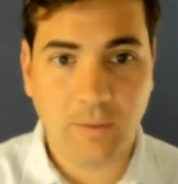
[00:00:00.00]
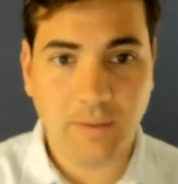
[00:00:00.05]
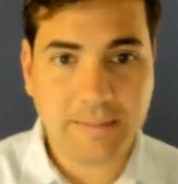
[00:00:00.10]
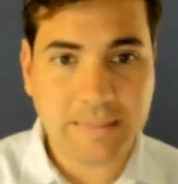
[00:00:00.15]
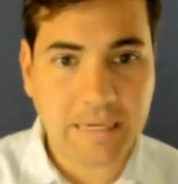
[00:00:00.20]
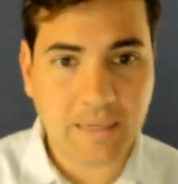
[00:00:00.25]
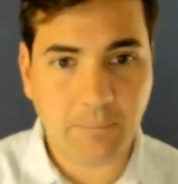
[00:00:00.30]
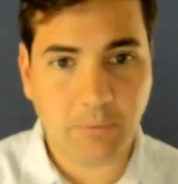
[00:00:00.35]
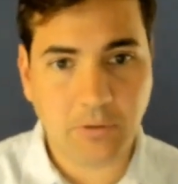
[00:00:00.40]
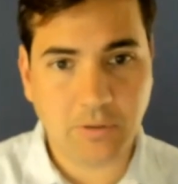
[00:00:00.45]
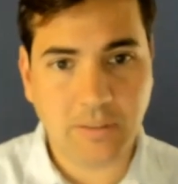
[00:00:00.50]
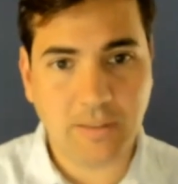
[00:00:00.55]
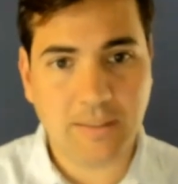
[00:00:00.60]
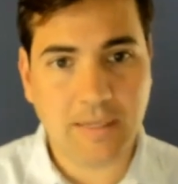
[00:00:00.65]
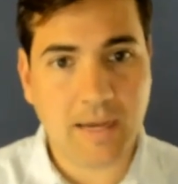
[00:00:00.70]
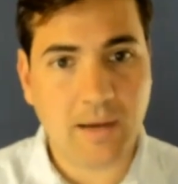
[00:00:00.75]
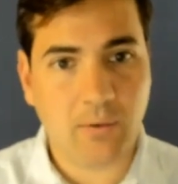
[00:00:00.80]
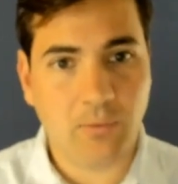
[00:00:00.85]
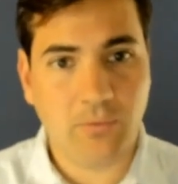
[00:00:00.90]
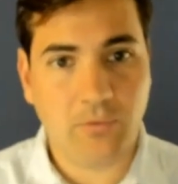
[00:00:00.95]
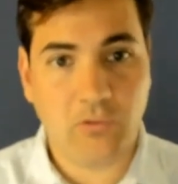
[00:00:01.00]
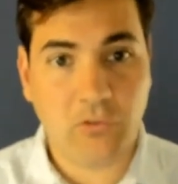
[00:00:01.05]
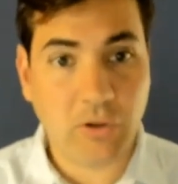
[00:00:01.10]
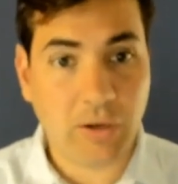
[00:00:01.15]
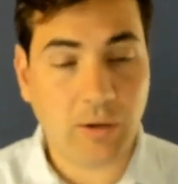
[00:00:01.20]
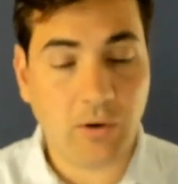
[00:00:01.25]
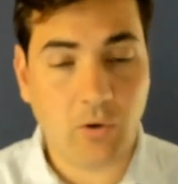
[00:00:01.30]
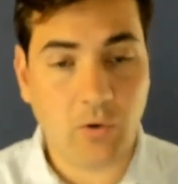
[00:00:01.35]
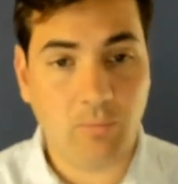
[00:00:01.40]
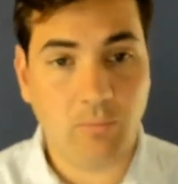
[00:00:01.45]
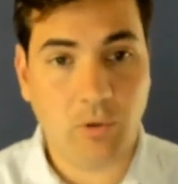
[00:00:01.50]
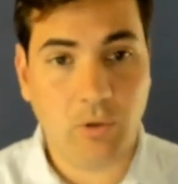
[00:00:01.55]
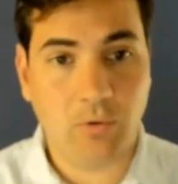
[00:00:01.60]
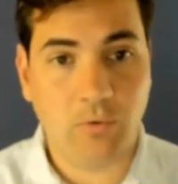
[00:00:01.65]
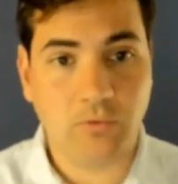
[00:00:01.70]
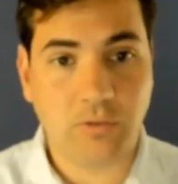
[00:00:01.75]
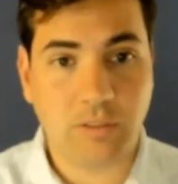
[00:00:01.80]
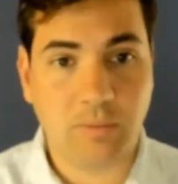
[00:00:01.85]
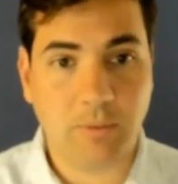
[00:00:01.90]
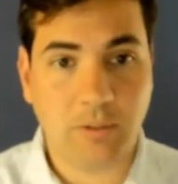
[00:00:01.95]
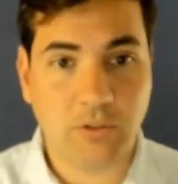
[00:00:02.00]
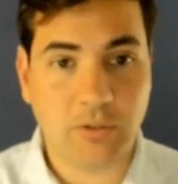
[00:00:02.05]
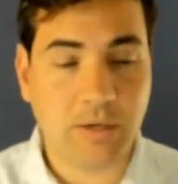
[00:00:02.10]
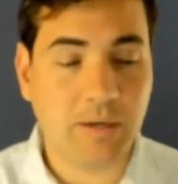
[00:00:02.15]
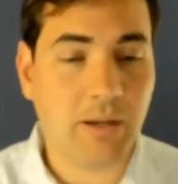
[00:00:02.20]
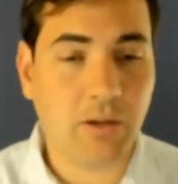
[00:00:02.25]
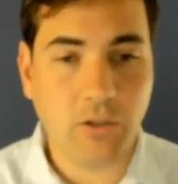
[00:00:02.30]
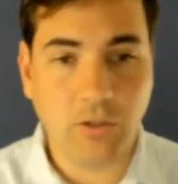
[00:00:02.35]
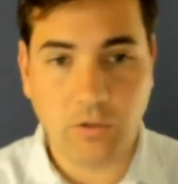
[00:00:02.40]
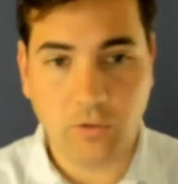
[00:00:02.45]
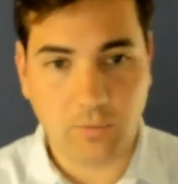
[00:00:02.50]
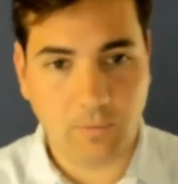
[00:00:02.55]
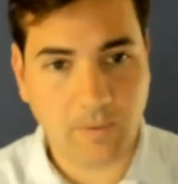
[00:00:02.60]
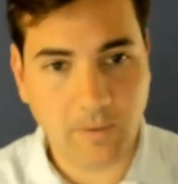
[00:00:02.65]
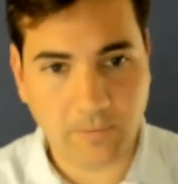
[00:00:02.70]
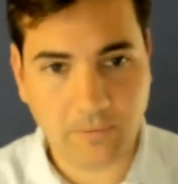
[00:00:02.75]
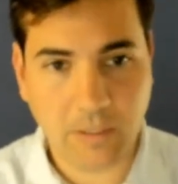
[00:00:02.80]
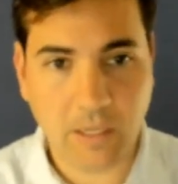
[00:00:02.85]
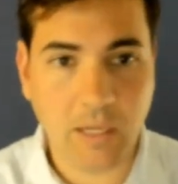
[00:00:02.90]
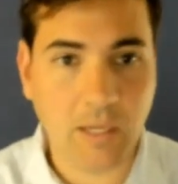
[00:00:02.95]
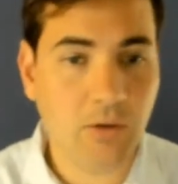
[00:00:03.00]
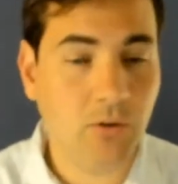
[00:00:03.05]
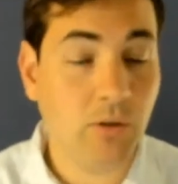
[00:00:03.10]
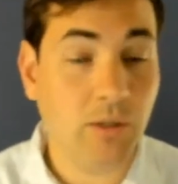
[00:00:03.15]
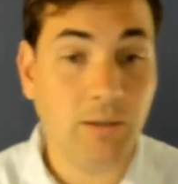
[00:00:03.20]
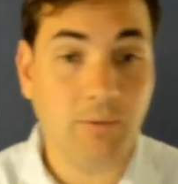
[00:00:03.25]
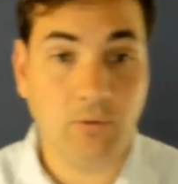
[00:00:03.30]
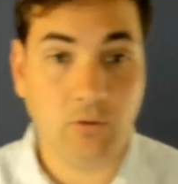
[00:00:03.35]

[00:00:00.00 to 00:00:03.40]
10% down second home loans can be attractive. Now you can do 15, you can even